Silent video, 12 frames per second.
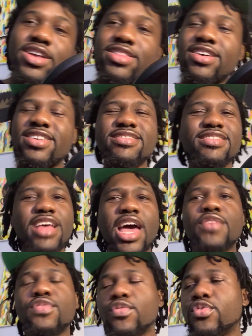there. This is
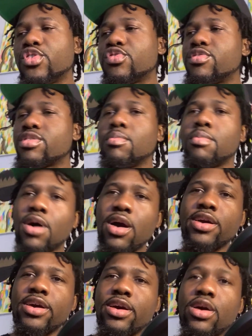Afrofuturism
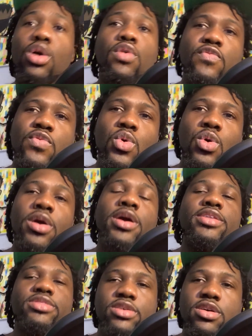manga for
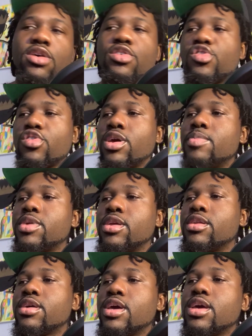the culture. I mean,
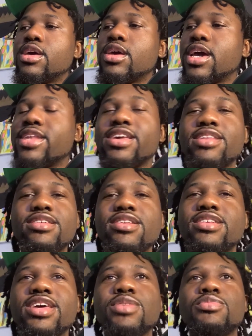at the end of the
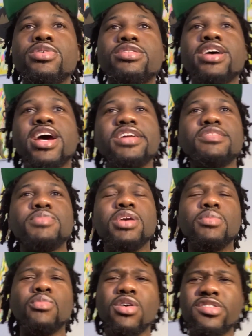day, we're tired of being
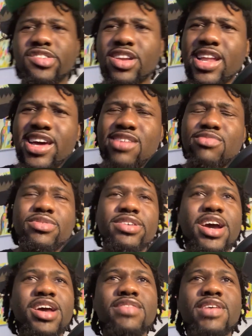marginalized. We're
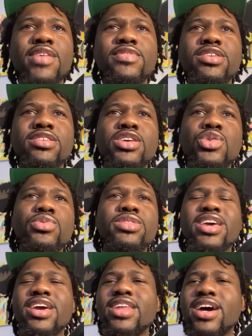tired of having to deal with the
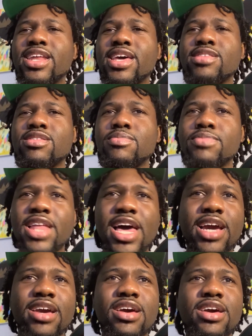Hinata isn't black,